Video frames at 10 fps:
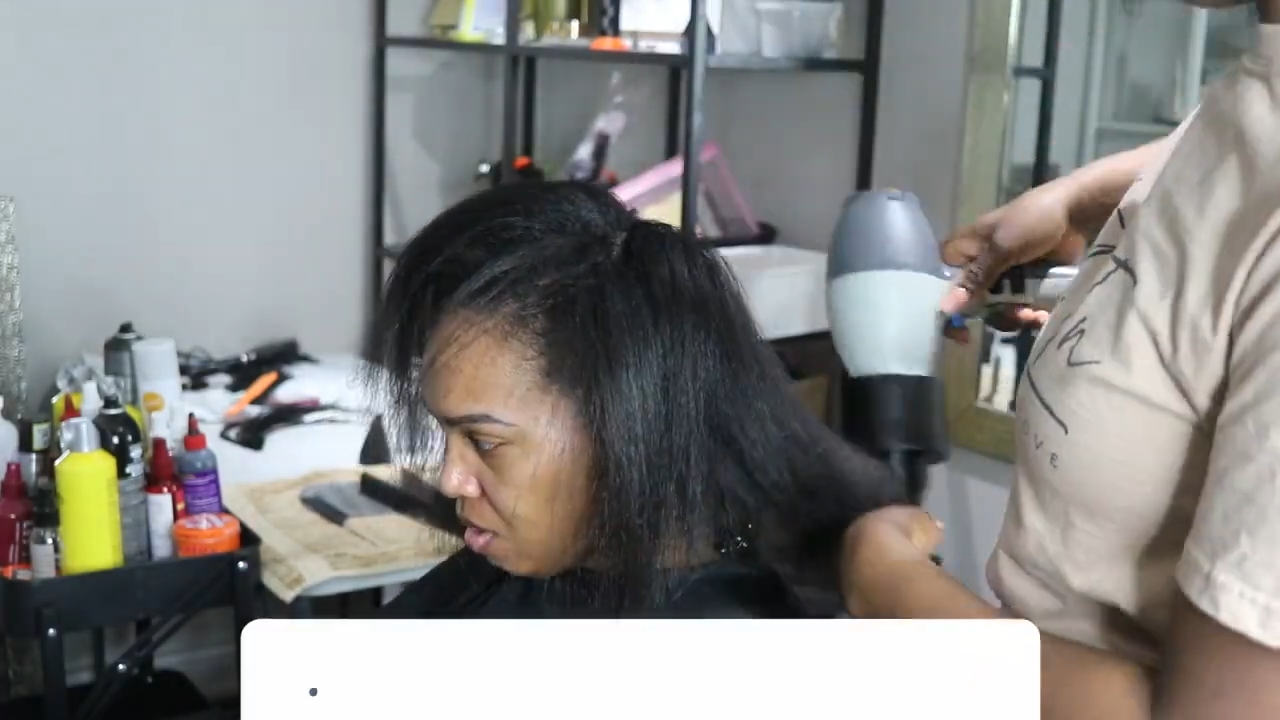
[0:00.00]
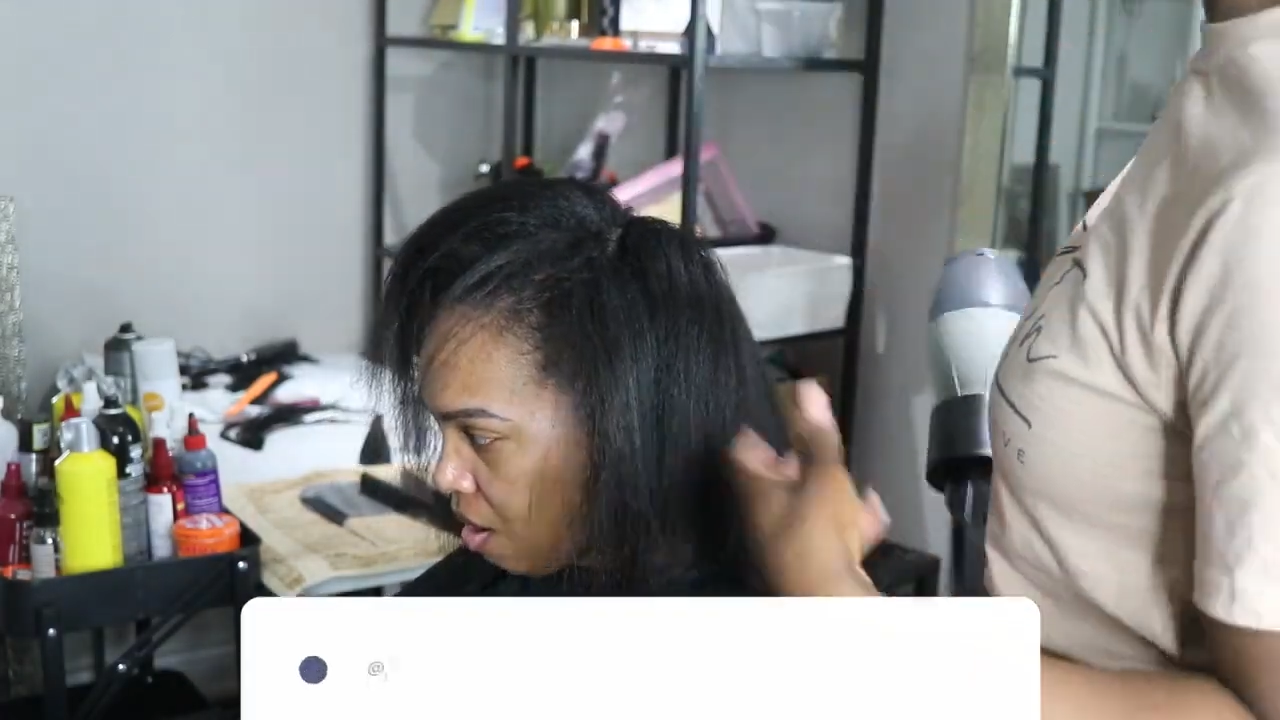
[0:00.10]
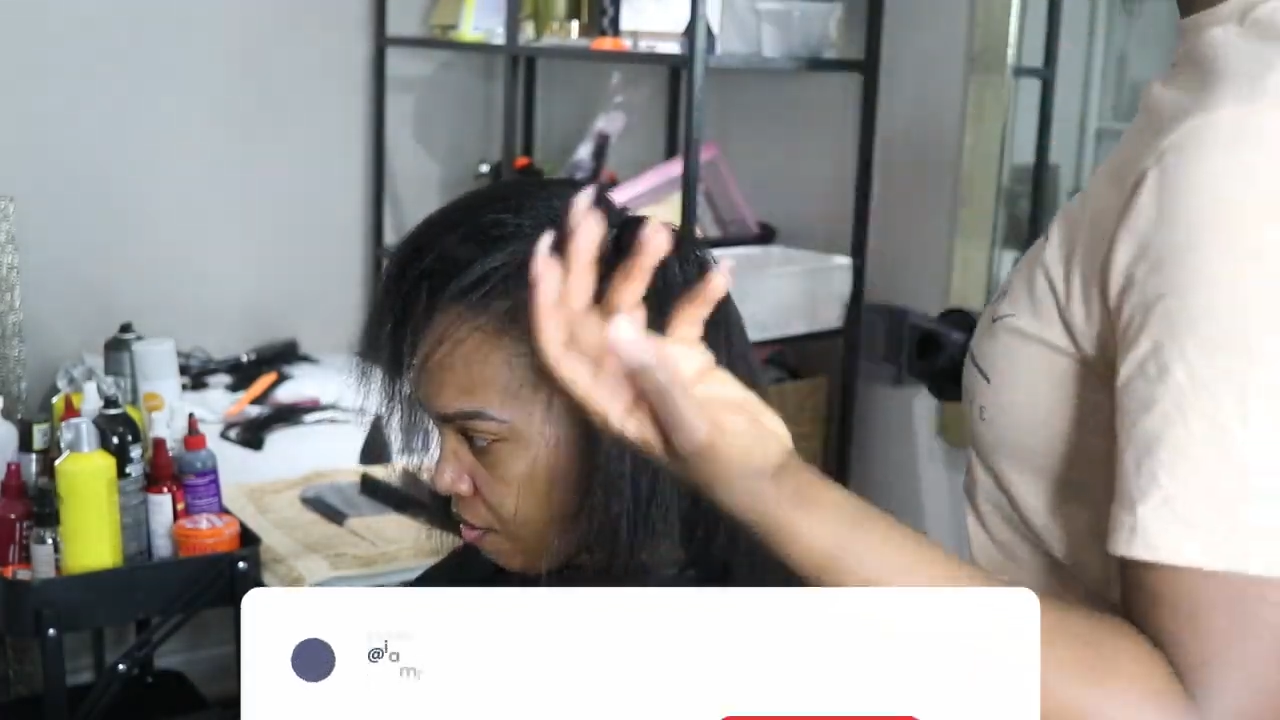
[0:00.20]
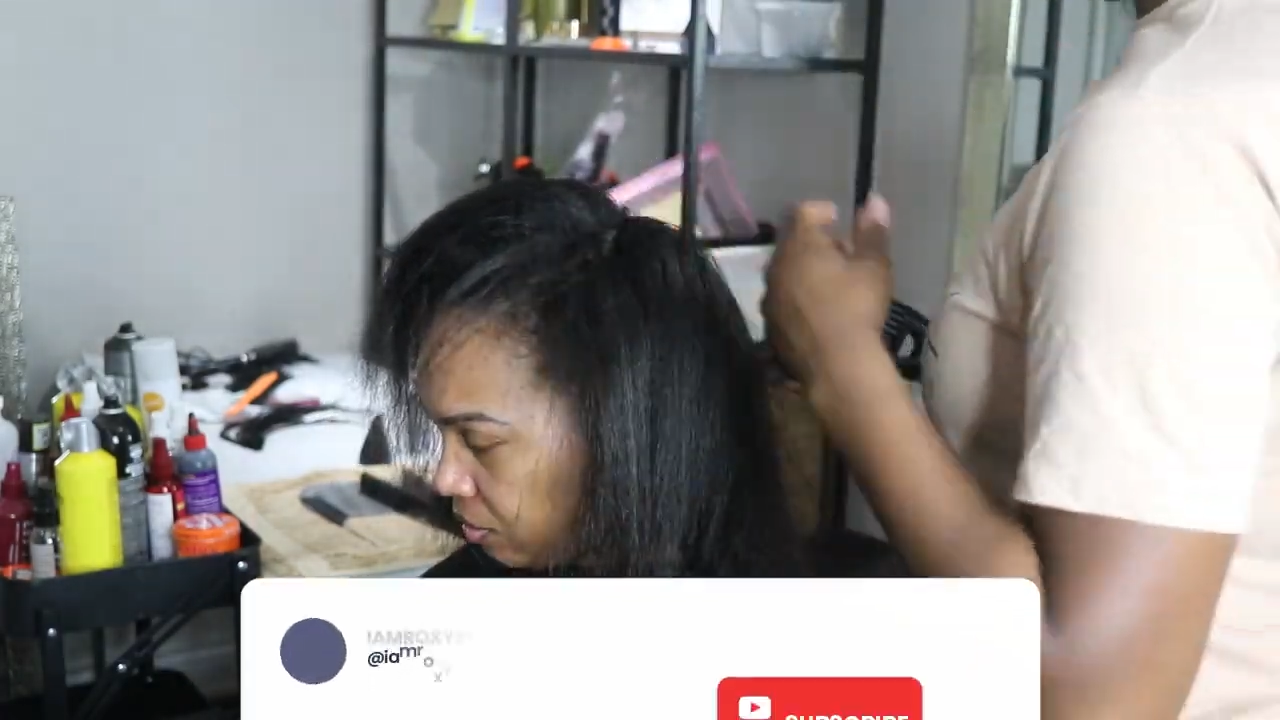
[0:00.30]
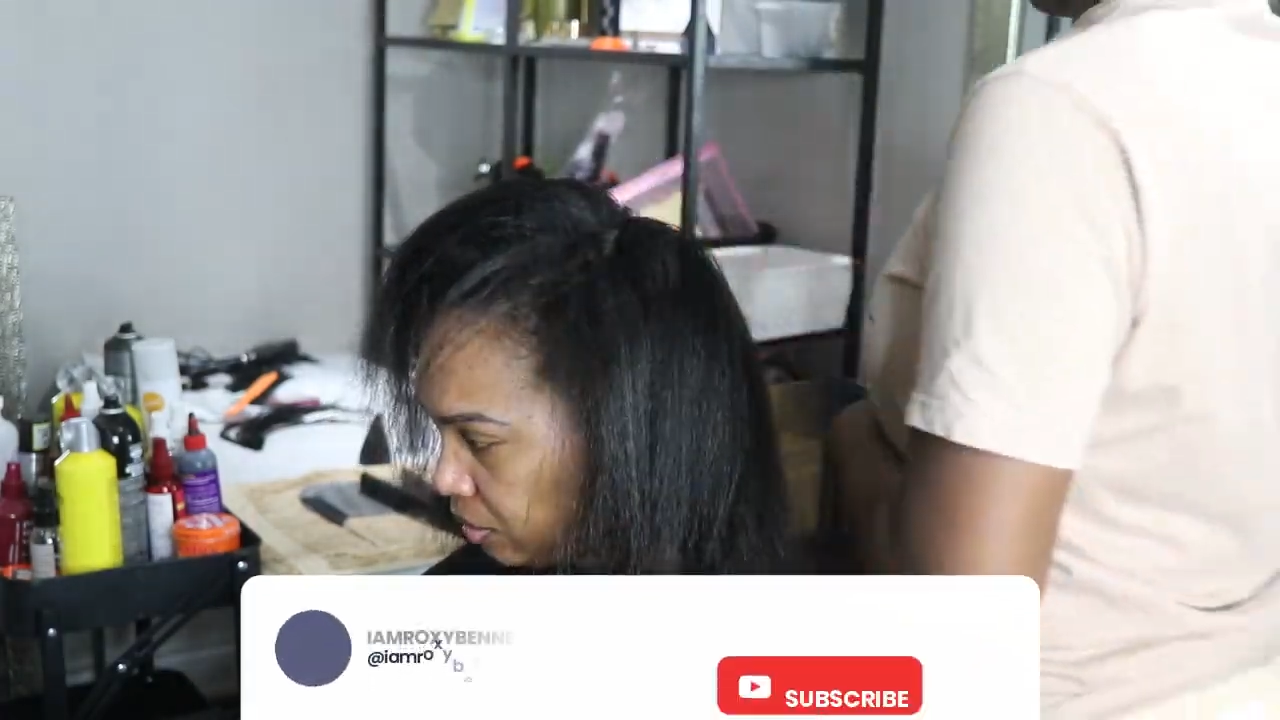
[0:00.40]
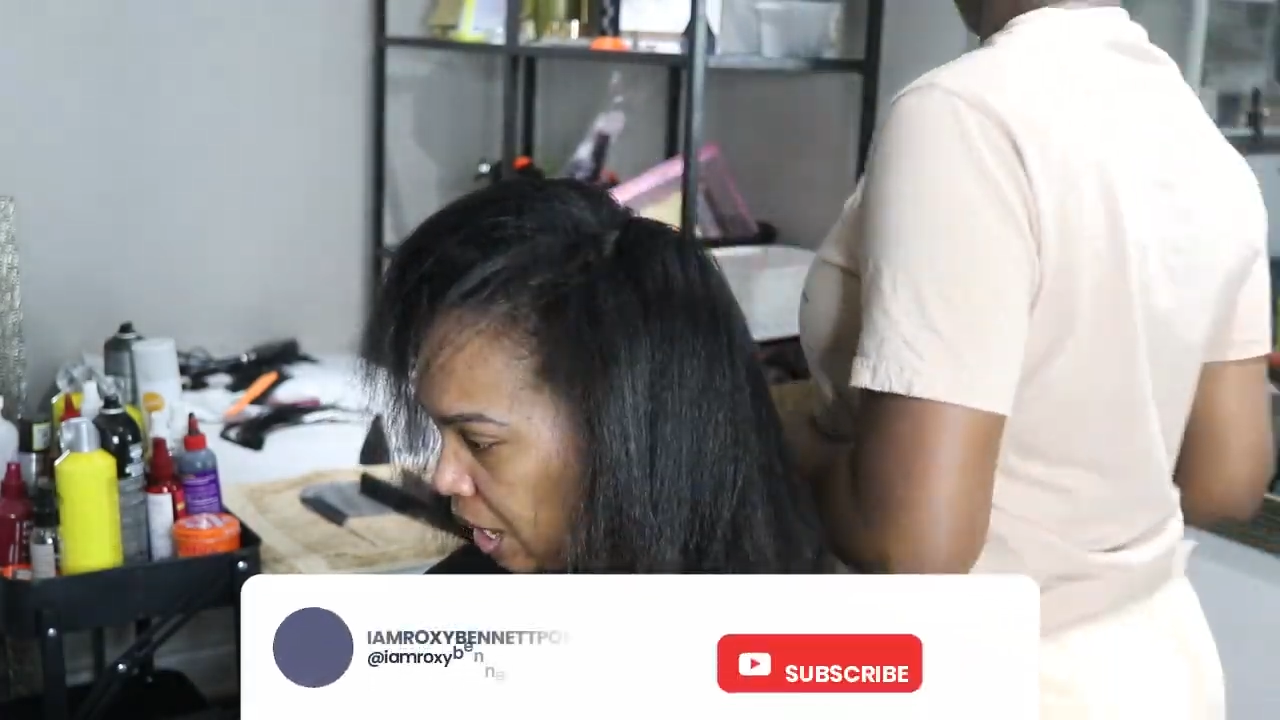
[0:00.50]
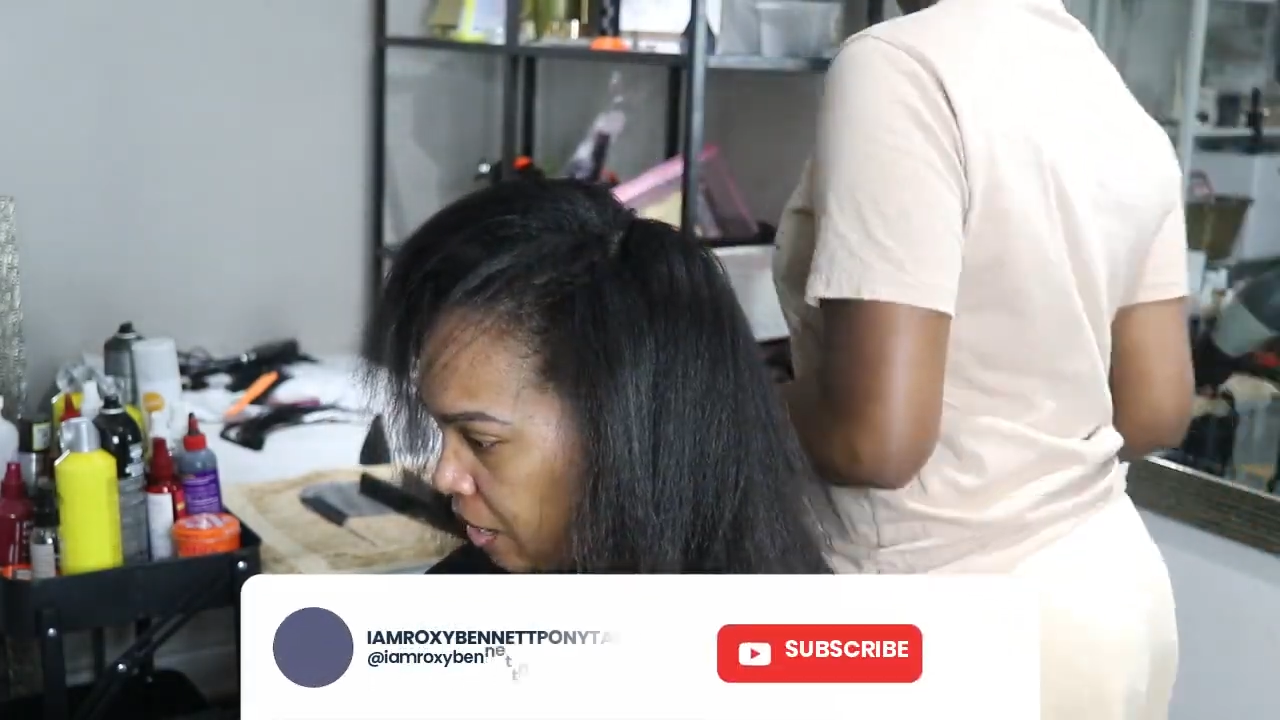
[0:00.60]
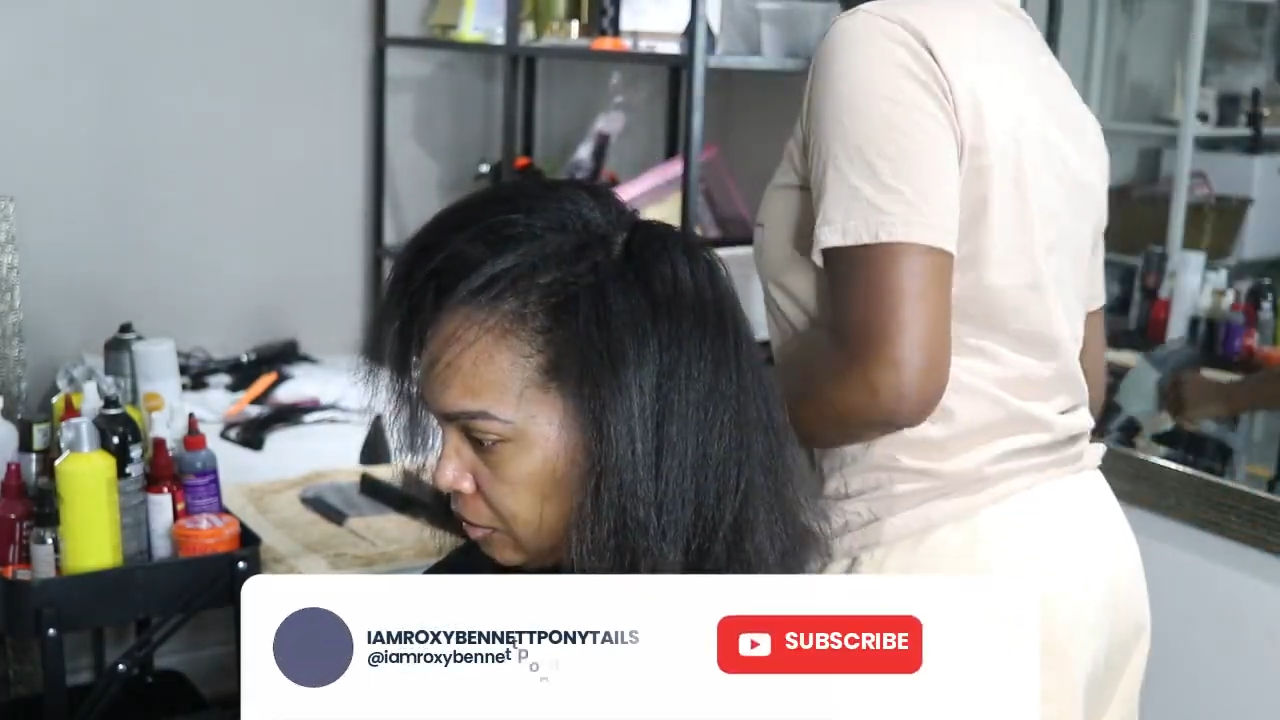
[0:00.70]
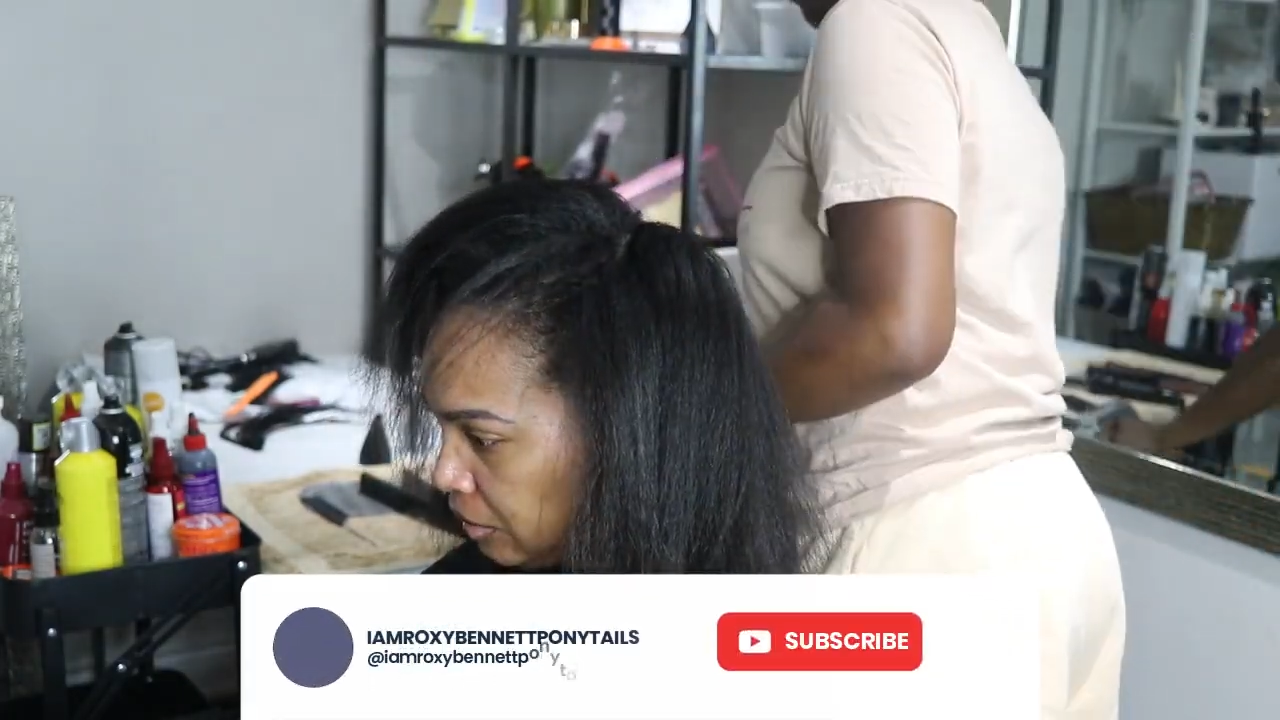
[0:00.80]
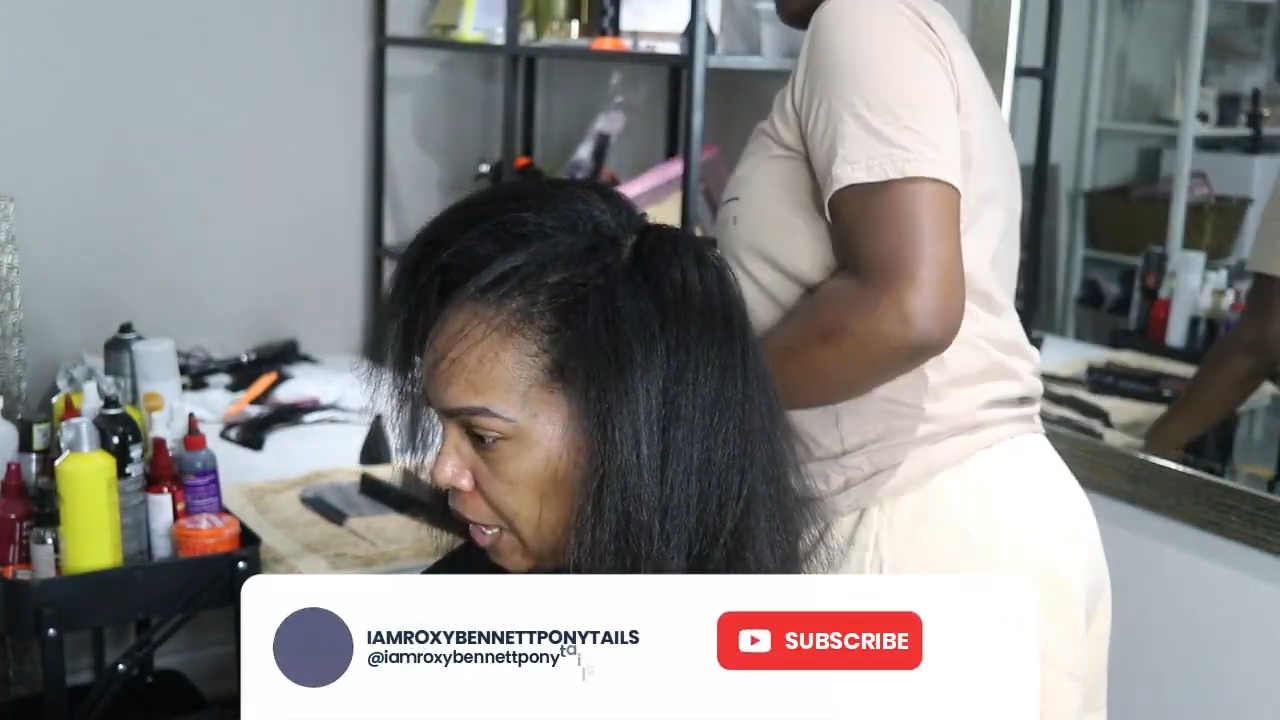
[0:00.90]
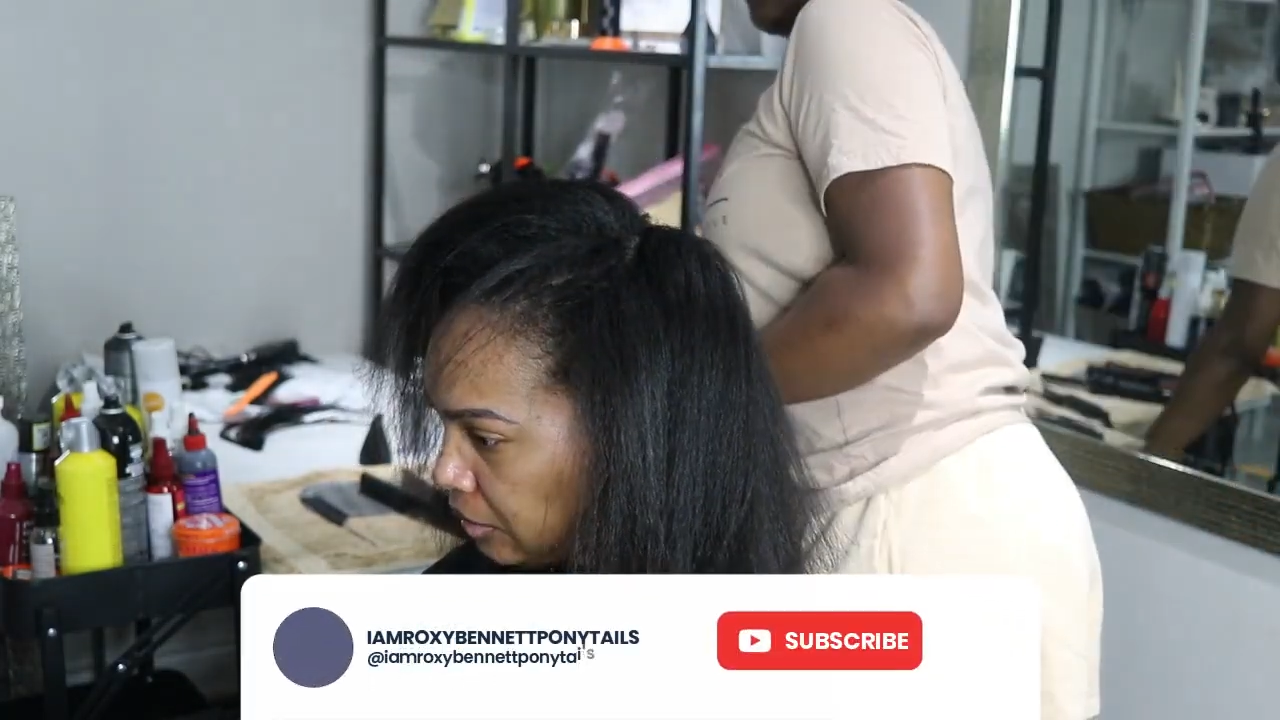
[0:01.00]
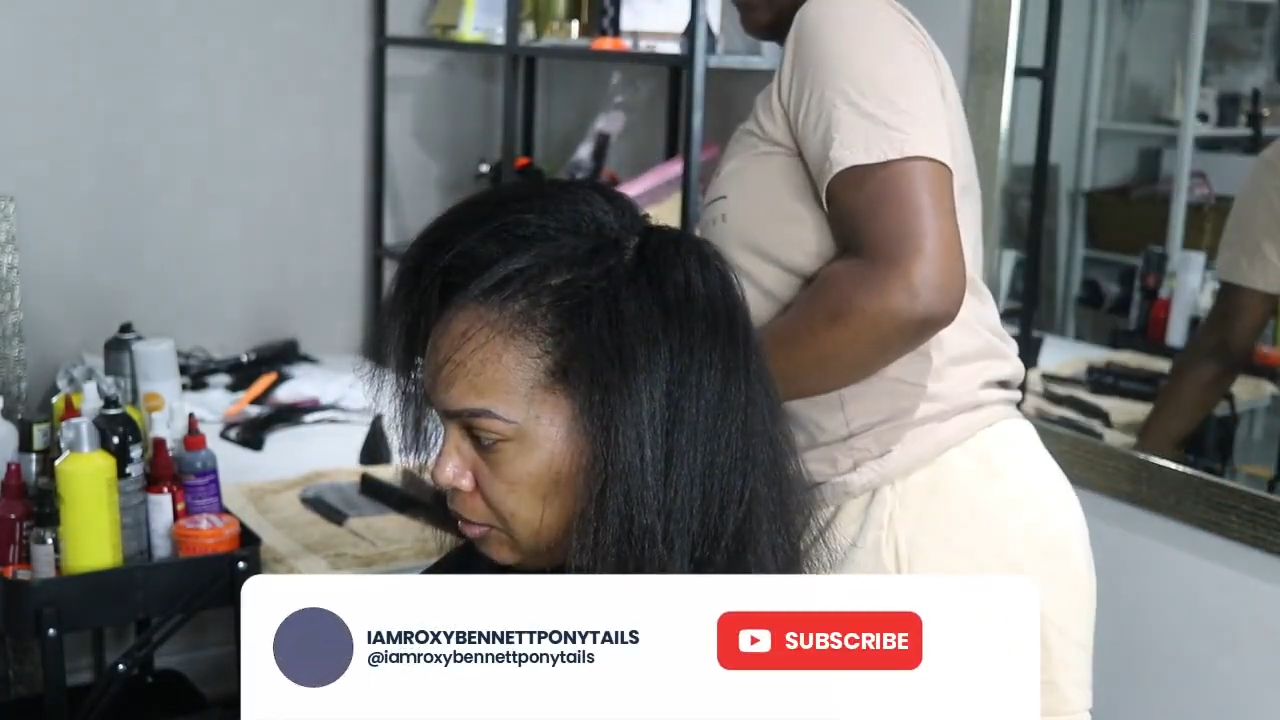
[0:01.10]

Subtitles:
and there is no